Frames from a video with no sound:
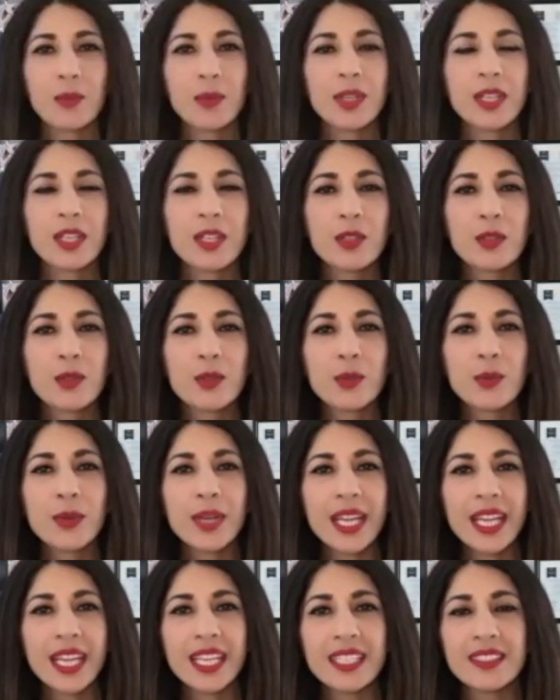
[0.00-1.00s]
what a
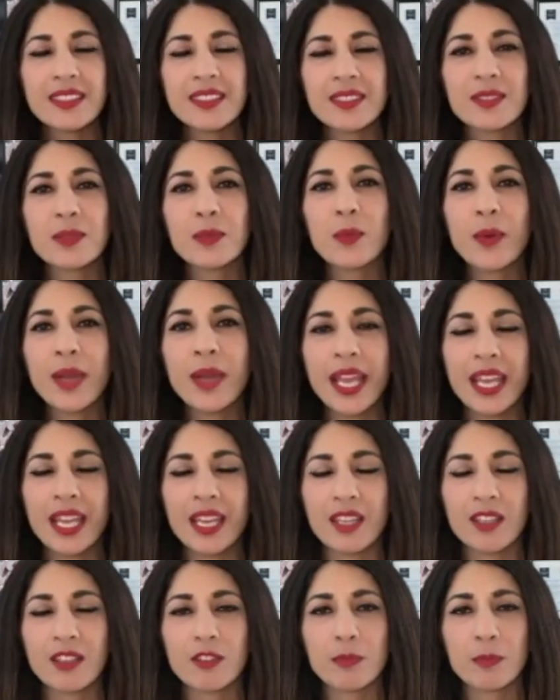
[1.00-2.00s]
great
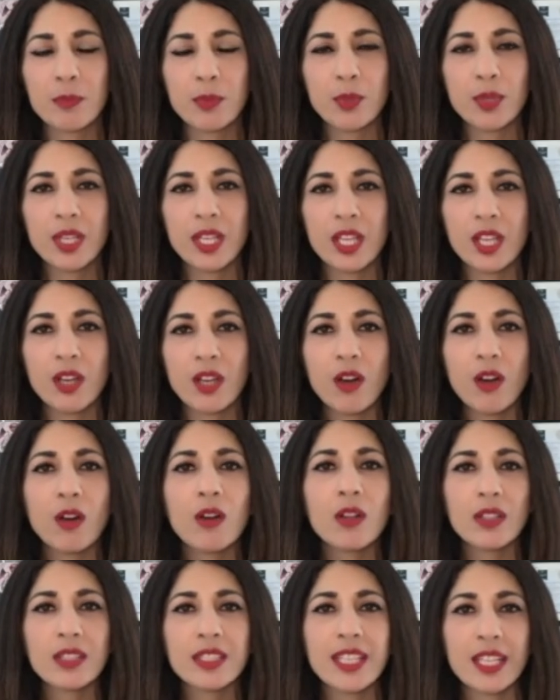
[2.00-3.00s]
way of putting
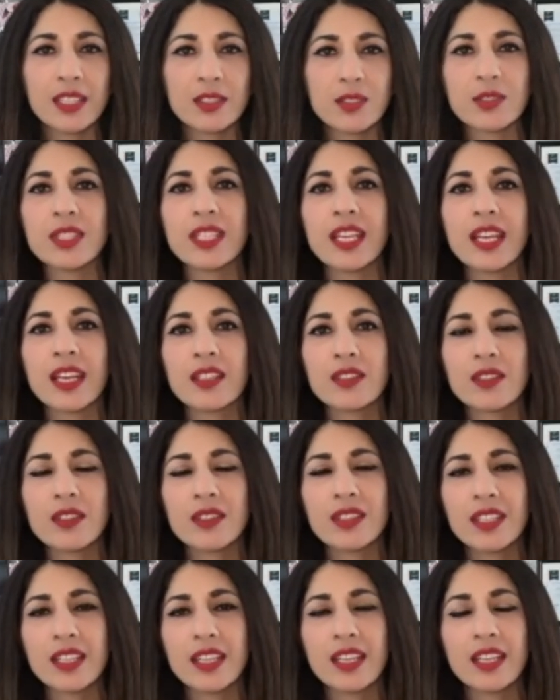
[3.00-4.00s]
all of that together.
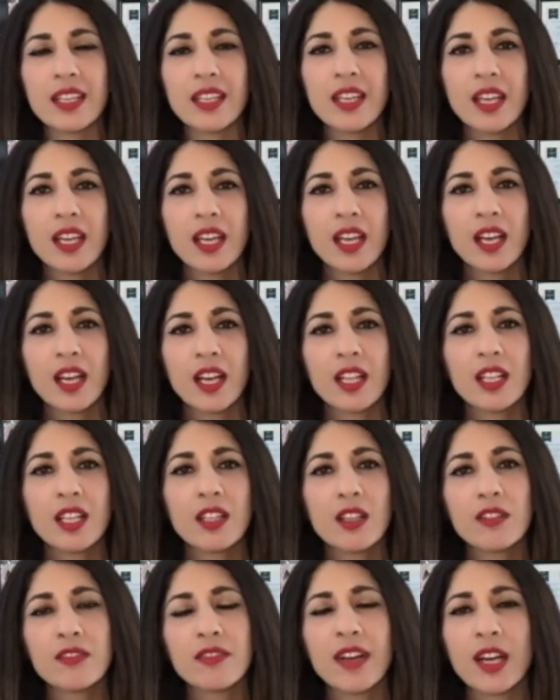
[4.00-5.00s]
And I
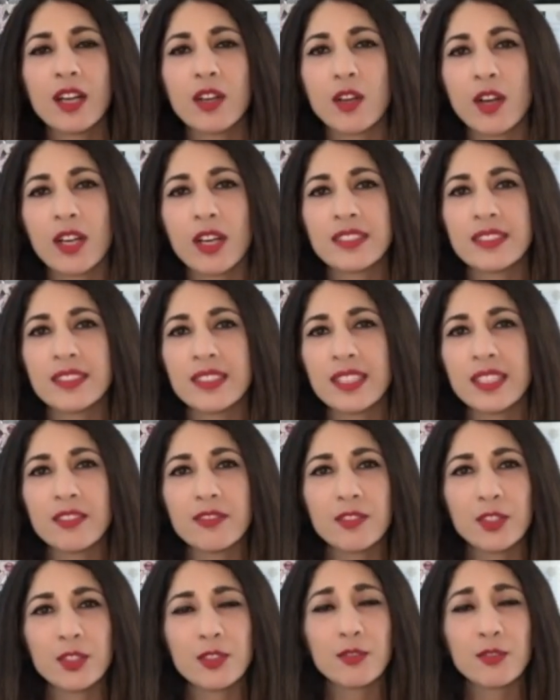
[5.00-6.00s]
love how God
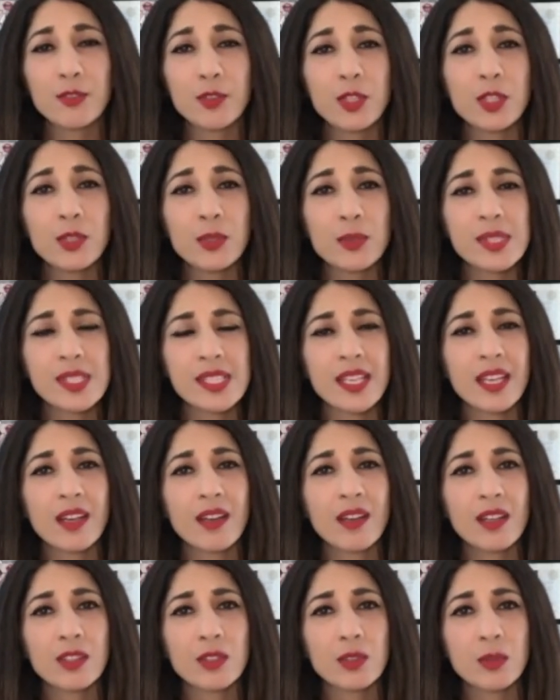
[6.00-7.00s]
delivered for you,
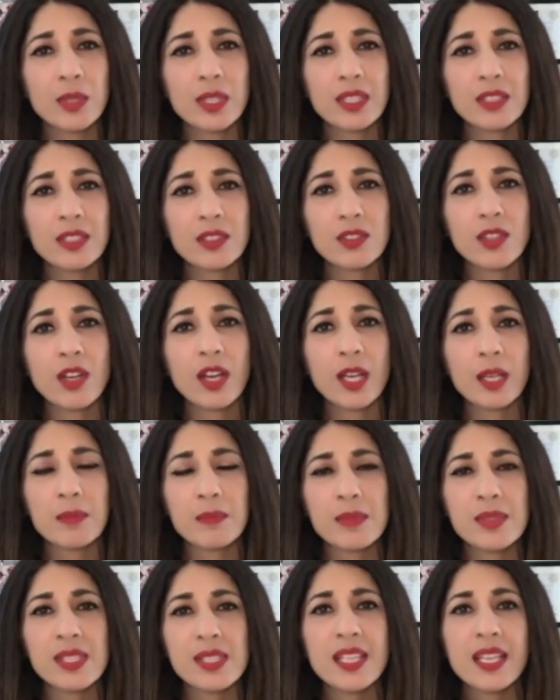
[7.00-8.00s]
Sarah, during the
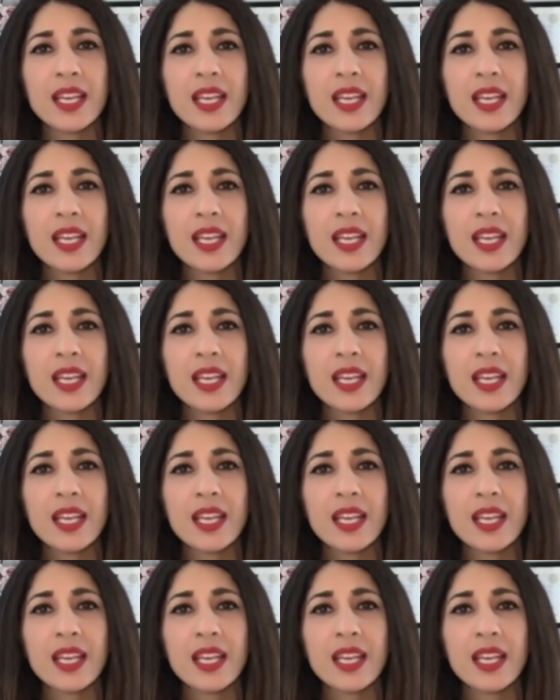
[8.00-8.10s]
times